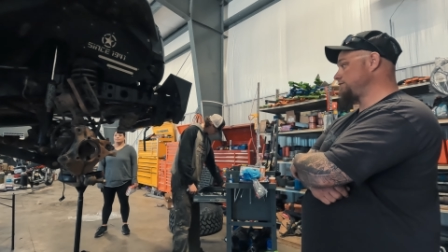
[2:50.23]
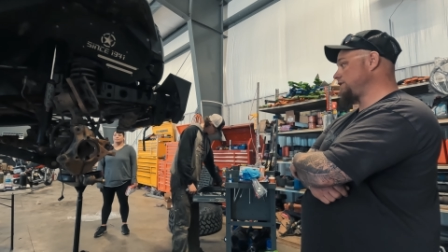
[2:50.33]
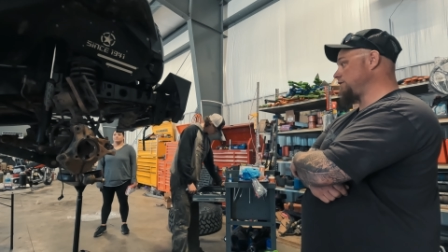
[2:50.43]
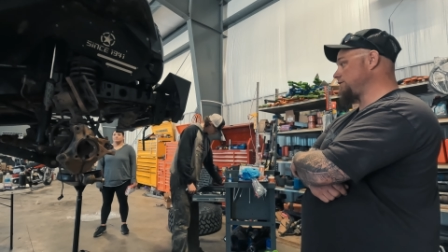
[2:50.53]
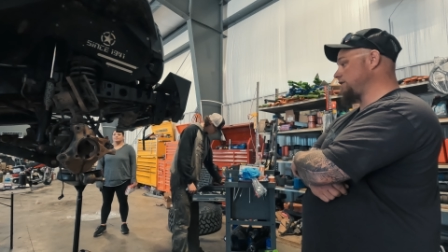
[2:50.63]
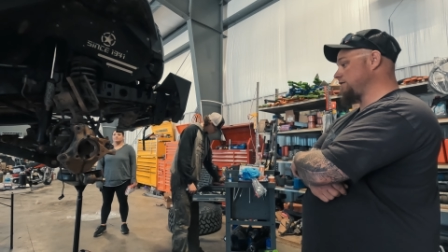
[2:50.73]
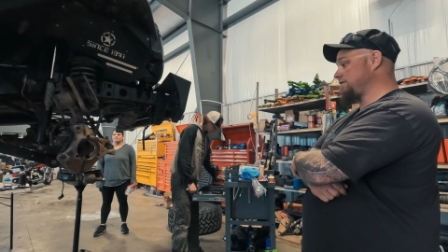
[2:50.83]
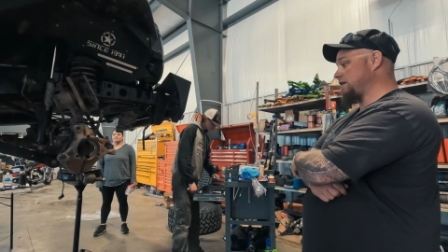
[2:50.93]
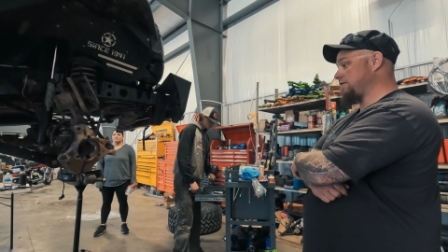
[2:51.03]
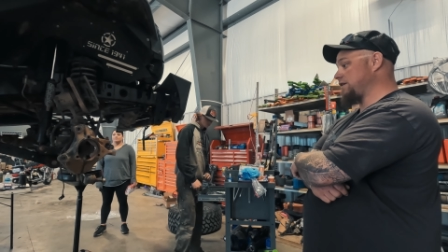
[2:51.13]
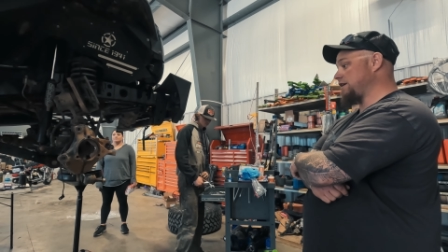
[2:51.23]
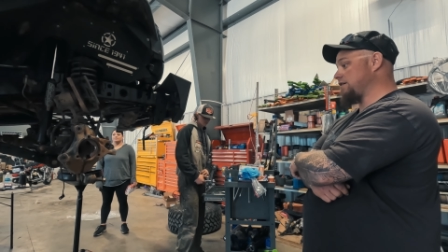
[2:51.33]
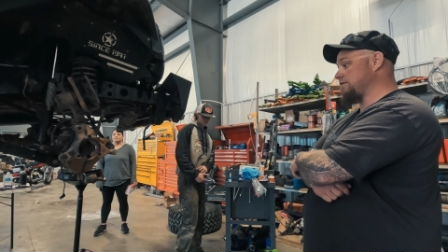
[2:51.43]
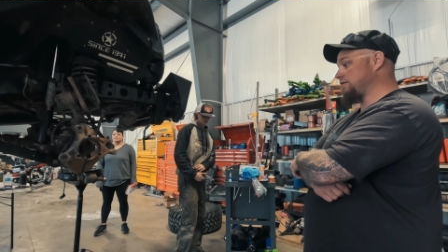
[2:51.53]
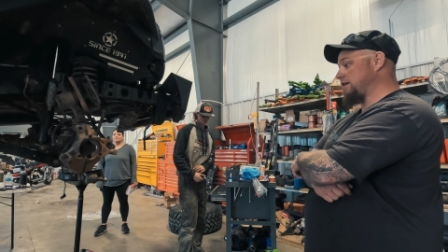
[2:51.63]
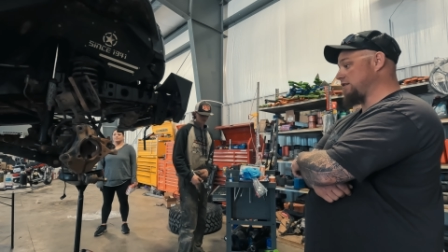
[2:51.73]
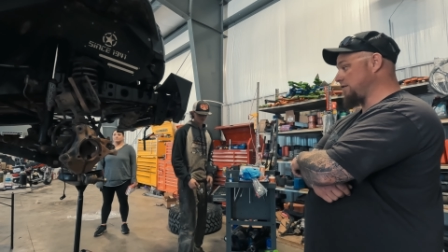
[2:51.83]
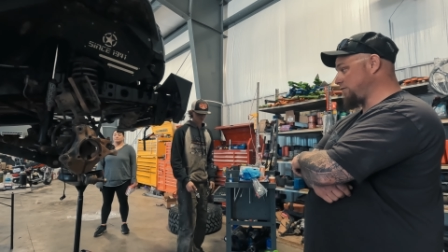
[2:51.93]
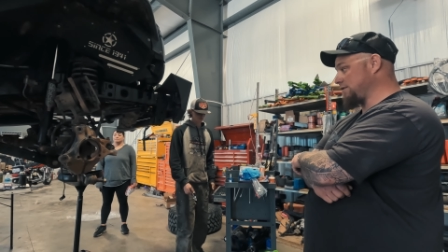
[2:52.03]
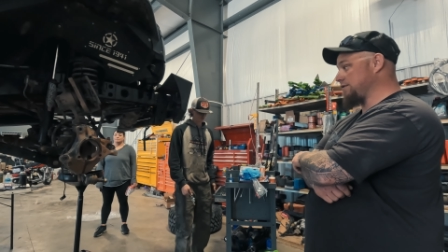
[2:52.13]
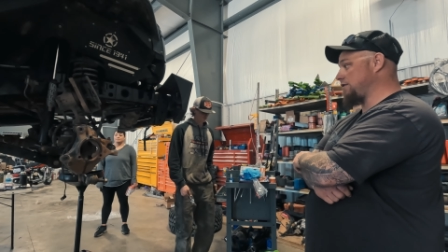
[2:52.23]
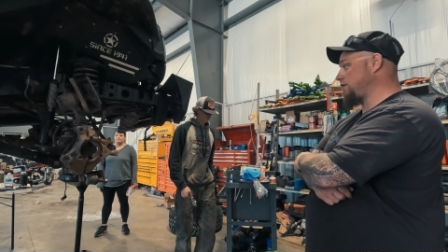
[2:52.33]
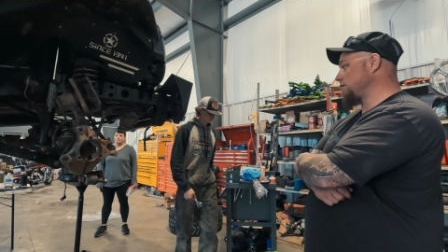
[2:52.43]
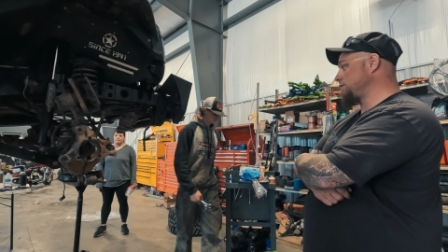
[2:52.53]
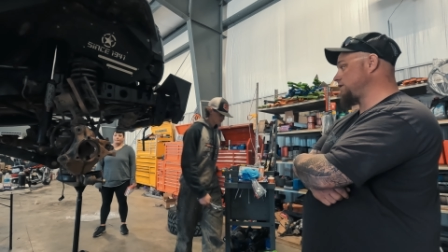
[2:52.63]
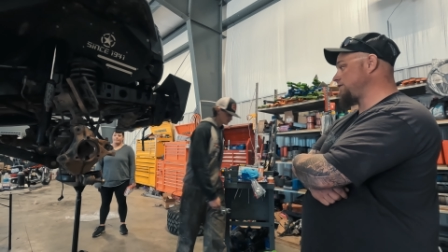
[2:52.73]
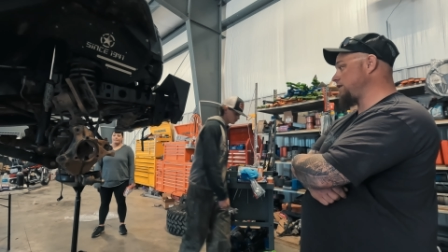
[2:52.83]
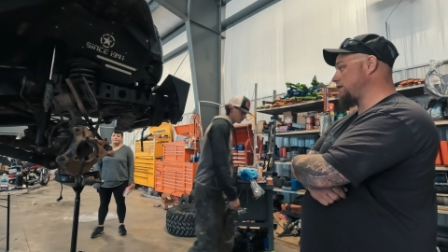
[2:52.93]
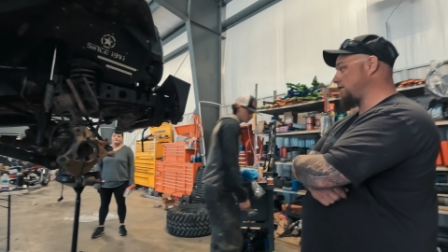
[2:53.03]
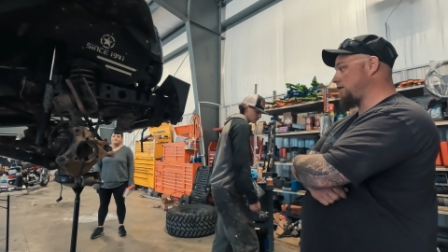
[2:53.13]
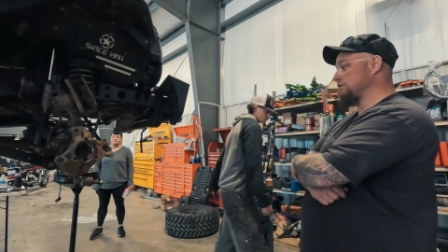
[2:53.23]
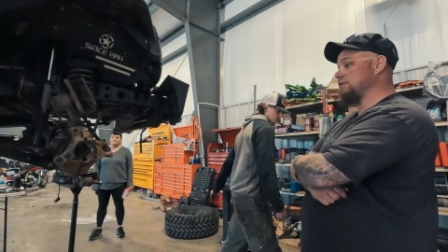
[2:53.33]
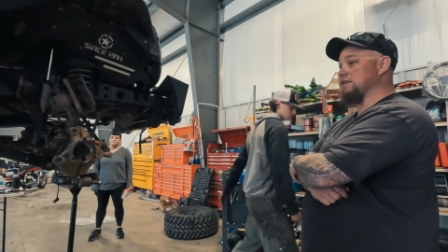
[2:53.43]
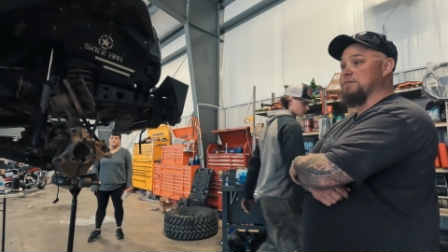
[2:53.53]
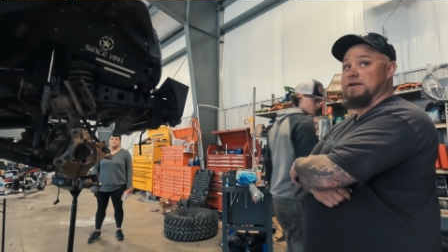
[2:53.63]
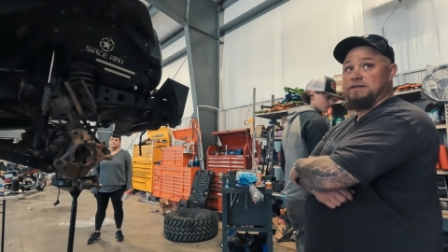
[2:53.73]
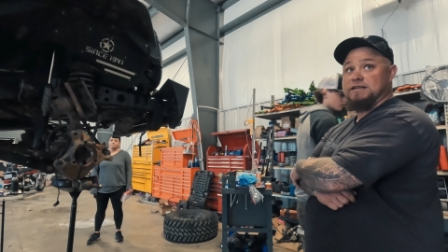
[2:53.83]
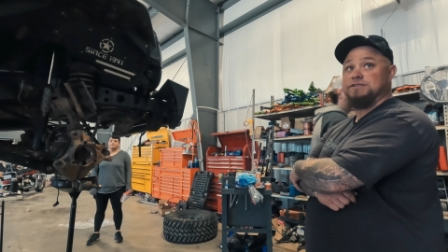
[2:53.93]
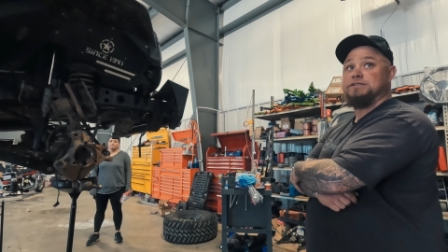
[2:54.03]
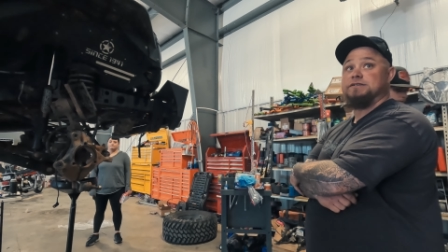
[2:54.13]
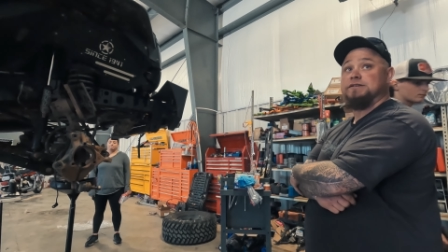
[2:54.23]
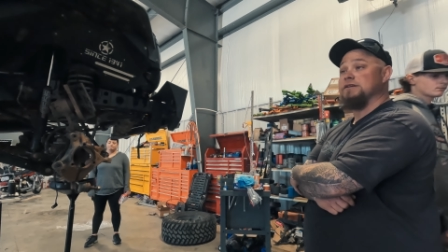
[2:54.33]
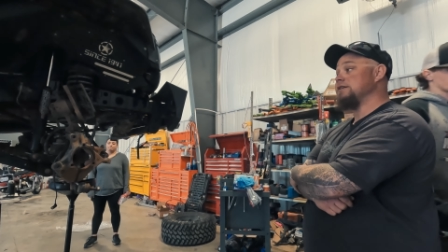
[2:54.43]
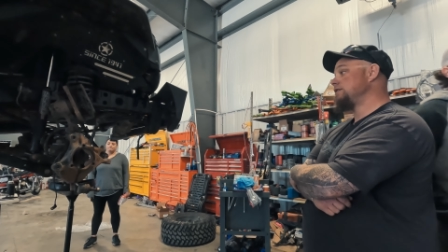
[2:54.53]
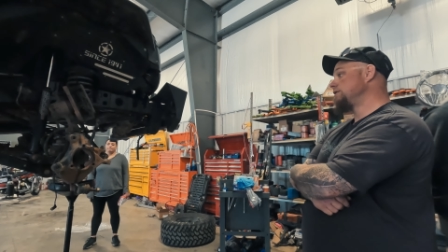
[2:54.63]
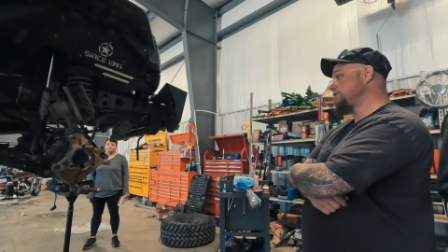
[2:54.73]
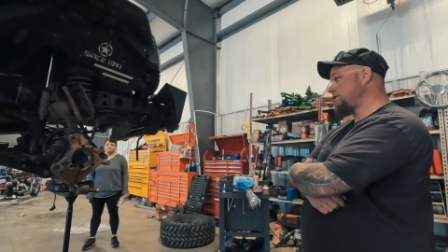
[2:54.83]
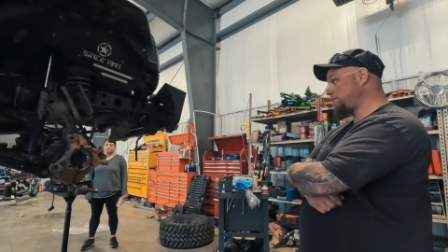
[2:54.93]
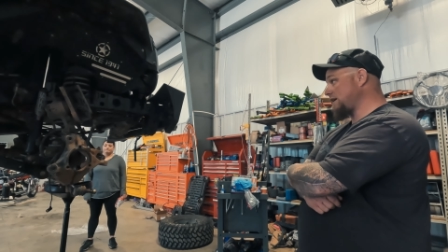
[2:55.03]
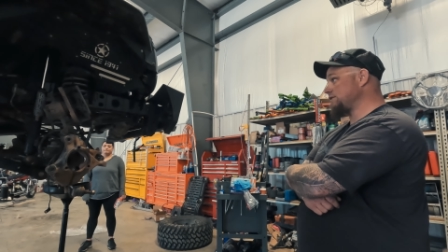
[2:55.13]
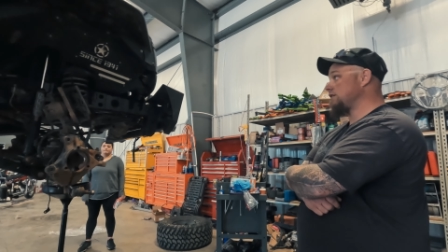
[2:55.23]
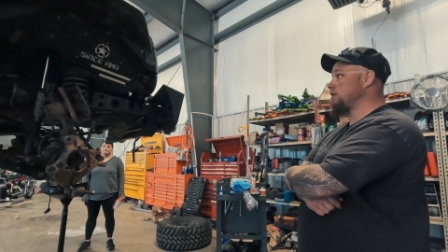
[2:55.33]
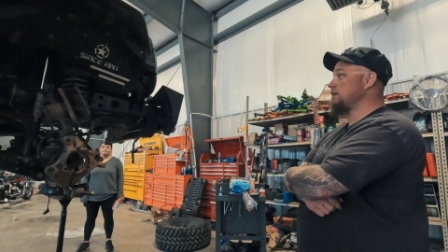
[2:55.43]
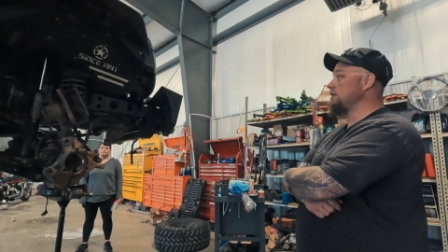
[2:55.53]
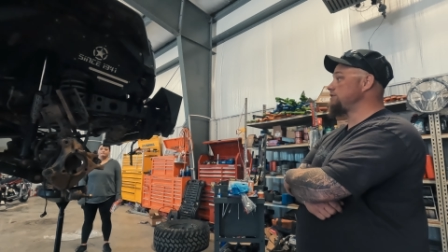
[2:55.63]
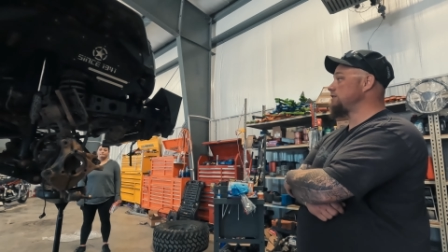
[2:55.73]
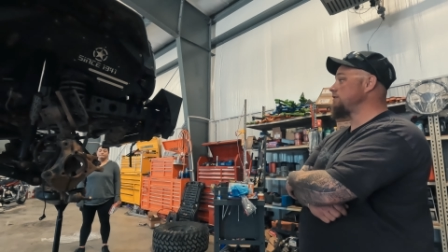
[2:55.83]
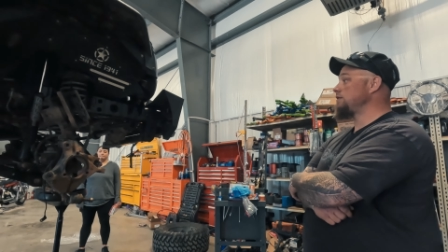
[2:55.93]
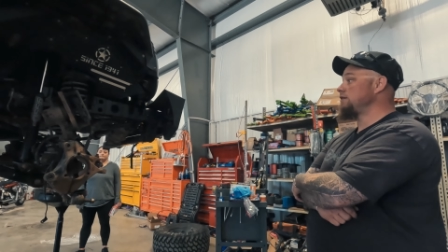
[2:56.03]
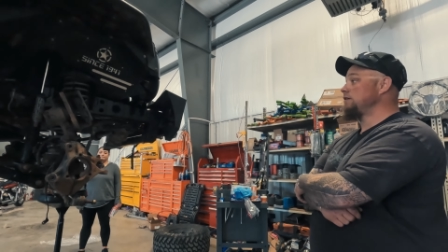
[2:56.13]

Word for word: you know they're very very they love wheeling hard, but they're very cautious. They pay attention. She pays good attention.